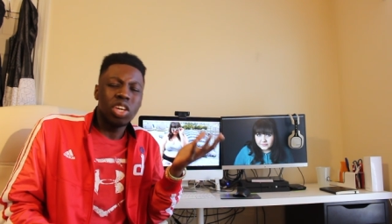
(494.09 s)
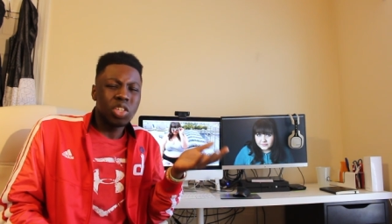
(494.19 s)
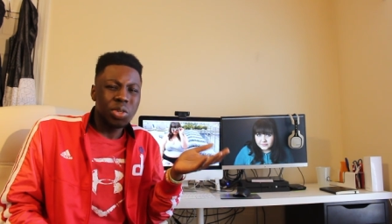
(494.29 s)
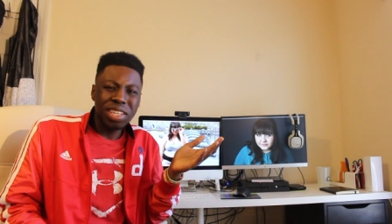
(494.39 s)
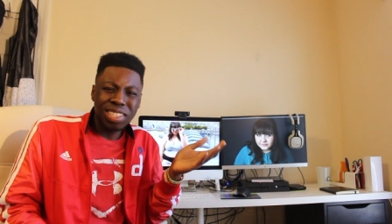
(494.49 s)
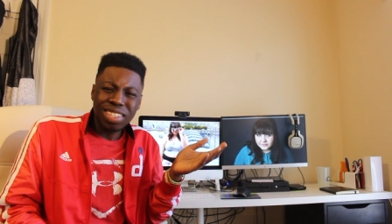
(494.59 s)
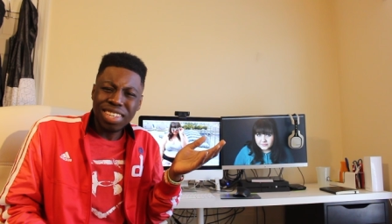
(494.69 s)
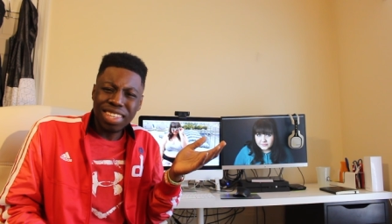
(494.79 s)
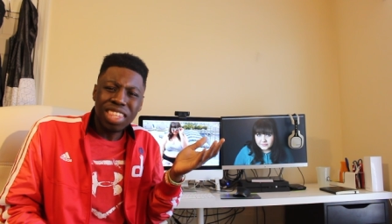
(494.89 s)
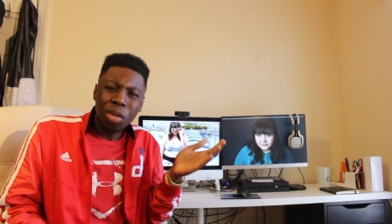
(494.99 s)
So I guess that's
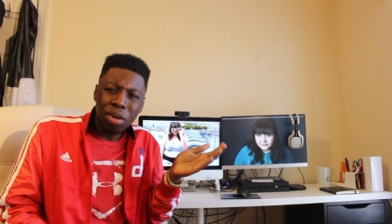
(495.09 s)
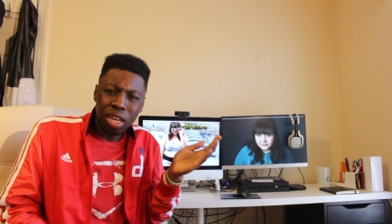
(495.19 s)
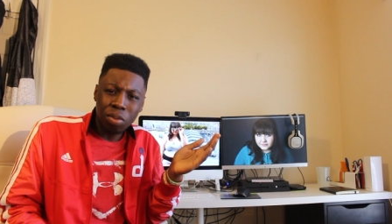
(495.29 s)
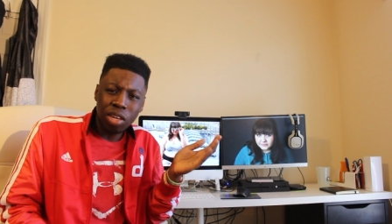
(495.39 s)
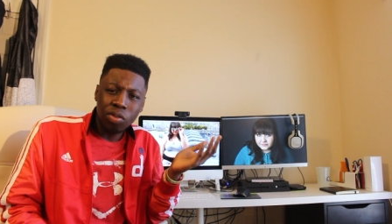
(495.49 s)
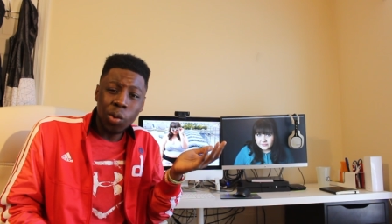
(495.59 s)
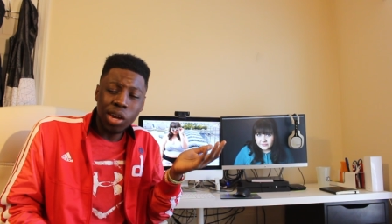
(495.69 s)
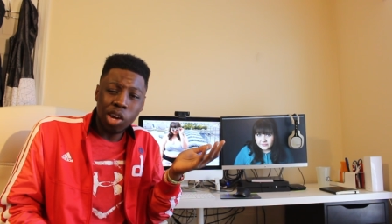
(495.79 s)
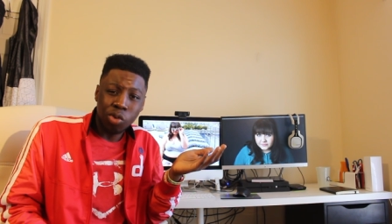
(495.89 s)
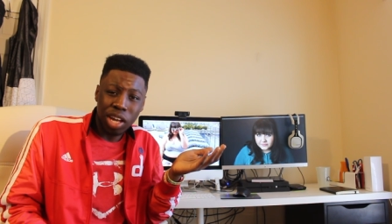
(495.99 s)
the epitome of
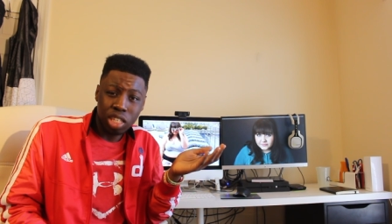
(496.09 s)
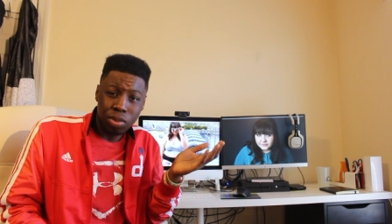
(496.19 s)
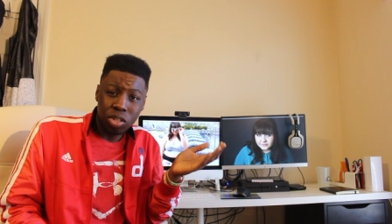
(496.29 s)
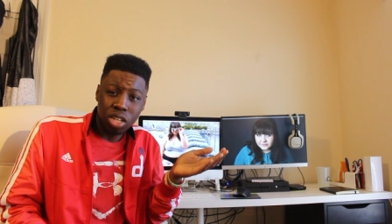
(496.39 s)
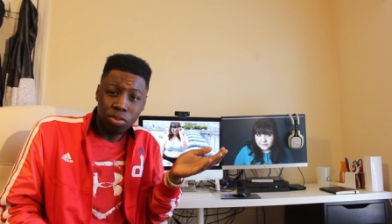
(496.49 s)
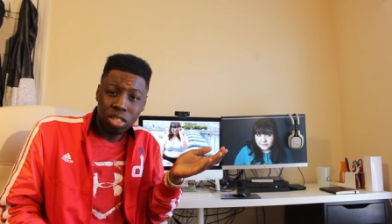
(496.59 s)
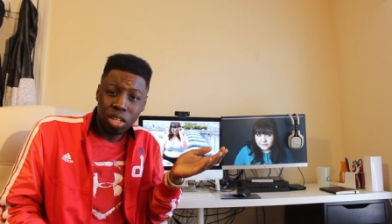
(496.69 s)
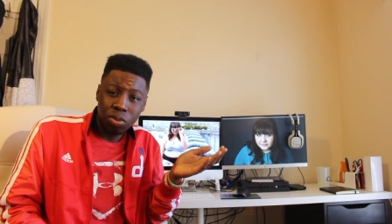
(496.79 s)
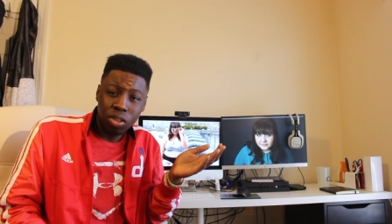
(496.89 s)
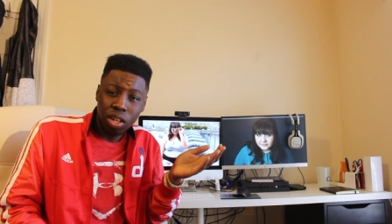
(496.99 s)
going on rants about dumb
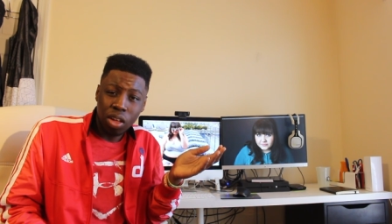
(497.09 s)
stuff.